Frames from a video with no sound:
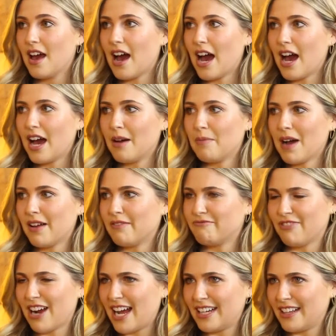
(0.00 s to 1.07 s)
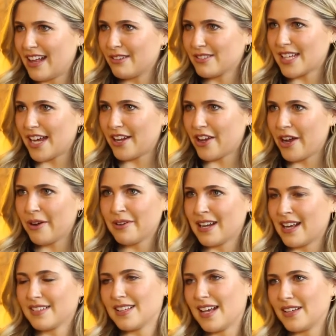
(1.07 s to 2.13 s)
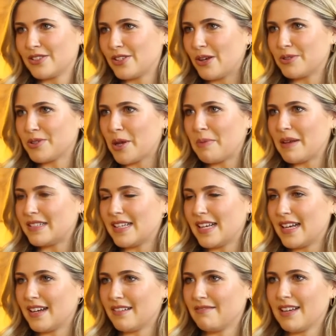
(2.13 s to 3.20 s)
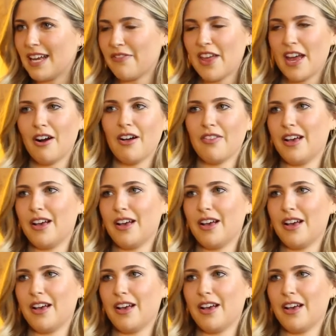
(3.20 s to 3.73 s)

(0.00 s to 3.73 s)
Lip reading: And rarely they'll say no unless they're so busy. And if they are,